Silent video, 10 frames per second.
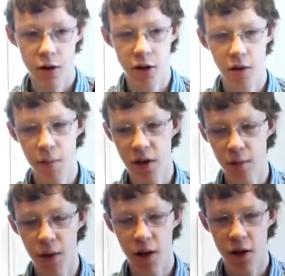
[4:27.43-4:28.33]
just a
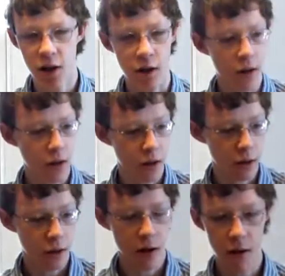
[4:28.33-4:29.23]
piece of Pet G
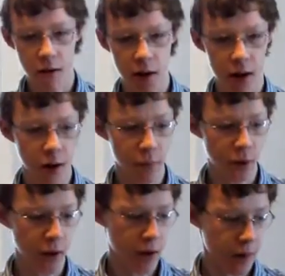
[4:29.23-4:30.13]
there, and that
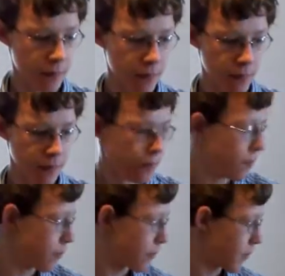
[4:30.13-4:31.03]
helps a lot.
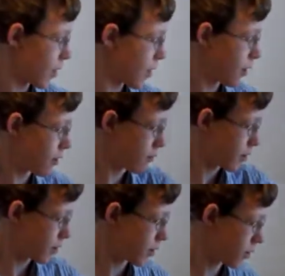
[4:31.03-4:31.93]

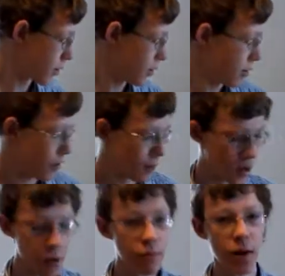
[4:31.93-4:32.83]
Anyways, I'm
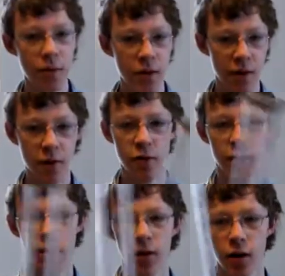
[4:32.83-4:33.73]
thinking maybe of
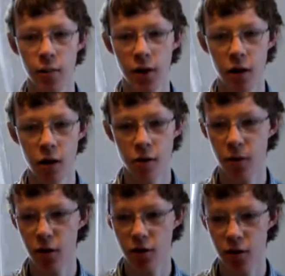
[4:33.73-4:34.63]
using a little bit longer
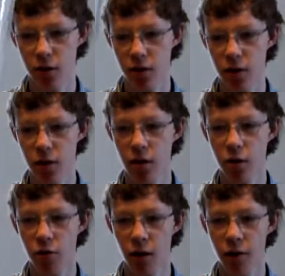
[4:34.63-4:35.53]
barrels than
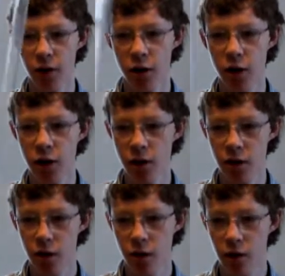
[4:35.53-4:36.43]
12
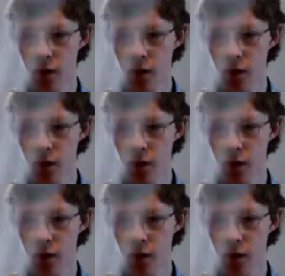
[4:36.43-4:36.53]
inches,